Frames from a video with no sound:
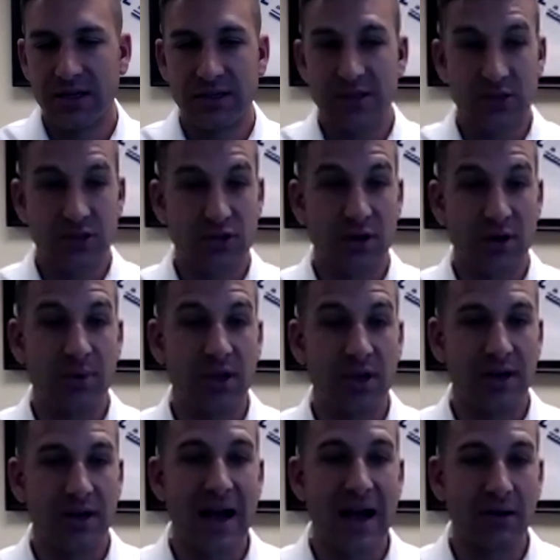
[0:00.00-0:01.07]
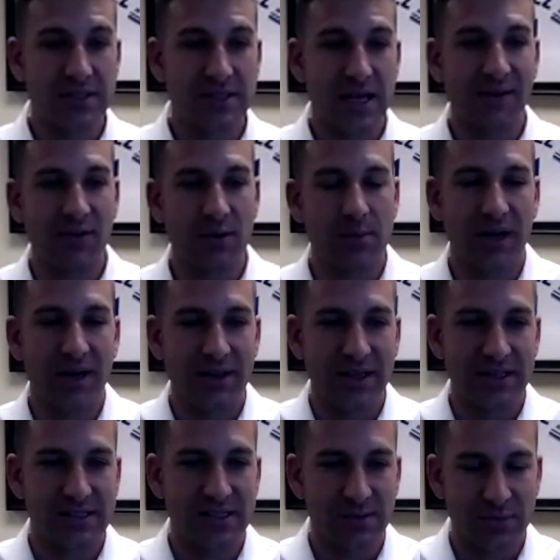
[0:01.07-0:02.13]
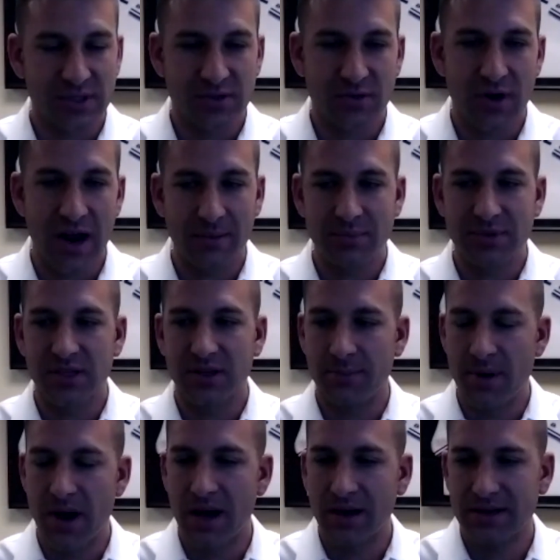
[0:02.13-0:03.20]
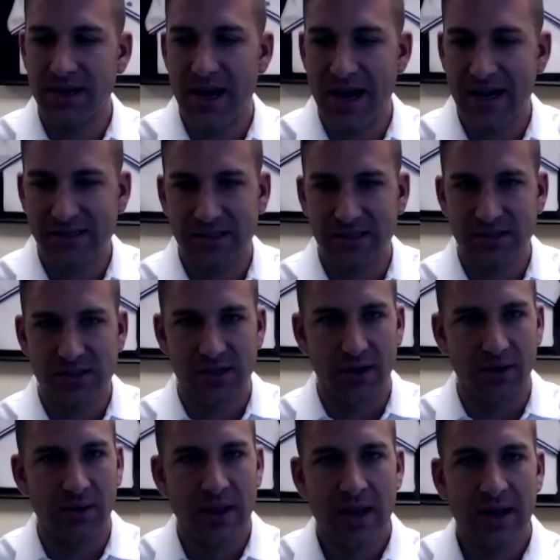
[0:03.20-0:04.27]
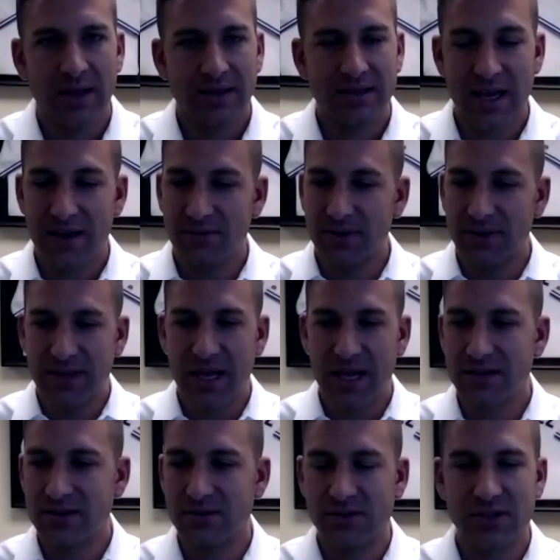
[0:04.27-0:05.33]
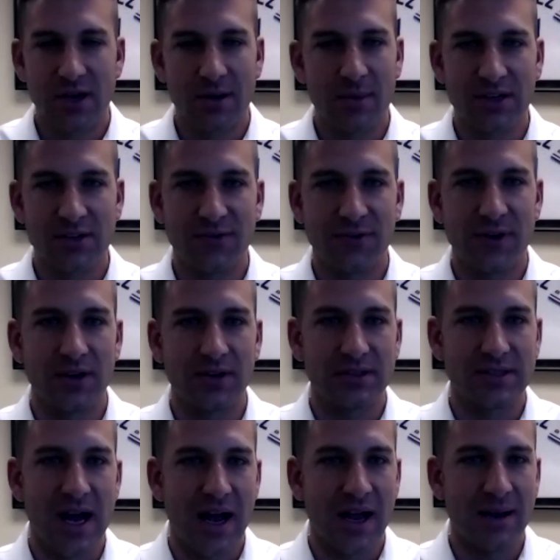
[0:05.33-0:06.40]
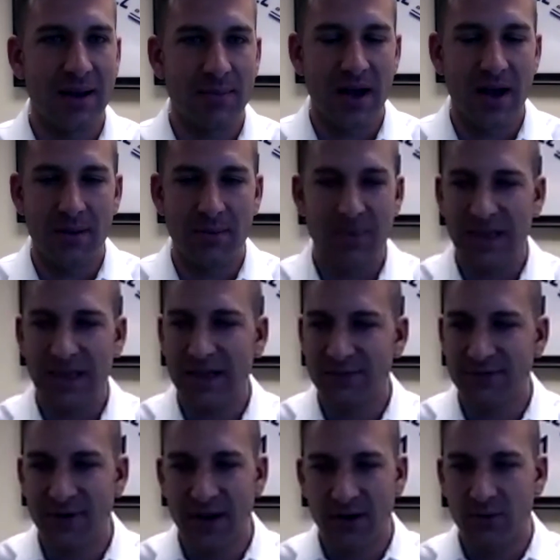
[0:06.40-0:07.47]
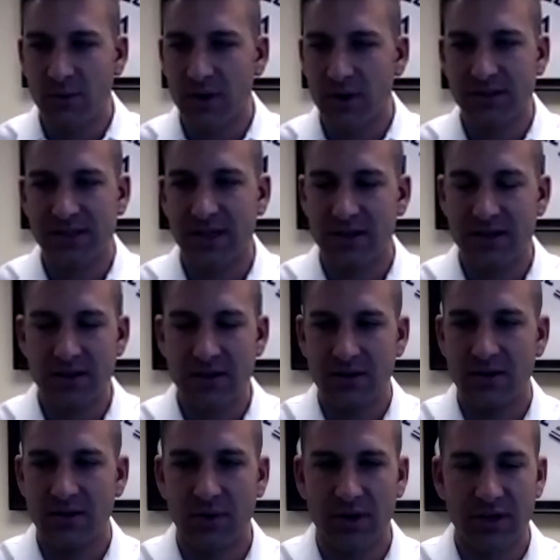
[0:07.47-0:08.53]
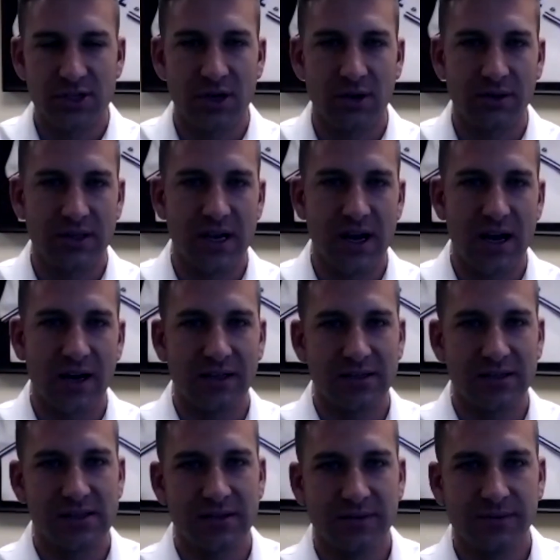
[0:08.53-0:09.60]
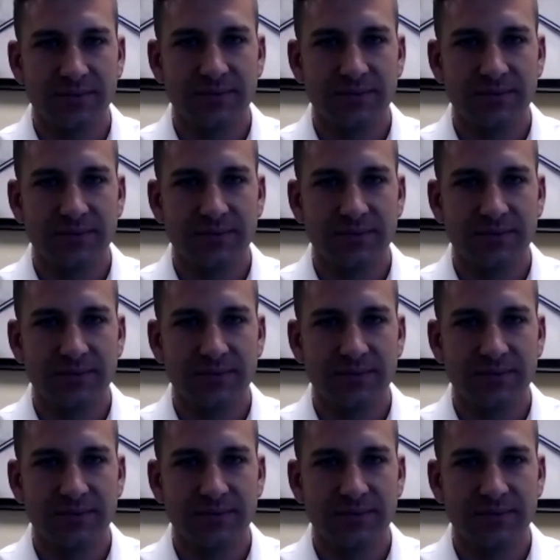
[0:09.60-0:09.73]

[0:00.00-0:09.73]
distributed out to everybody that's subscribed to the podcast. And so, David, thank you so much for your time. Any final words that you want to share with the audience?